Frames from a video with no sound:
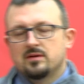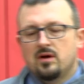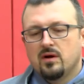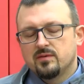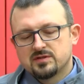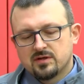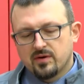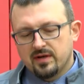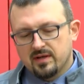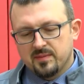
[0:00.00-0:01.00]
No, it was
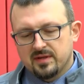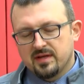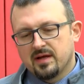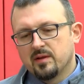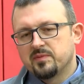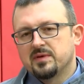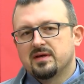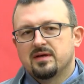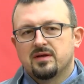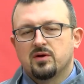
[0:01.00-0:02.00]
great. I mean, they helped
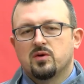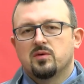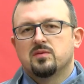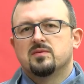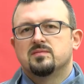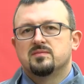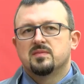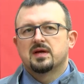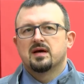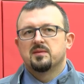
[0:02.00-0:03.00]
me, you know,
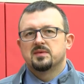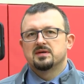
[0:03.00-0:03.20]
become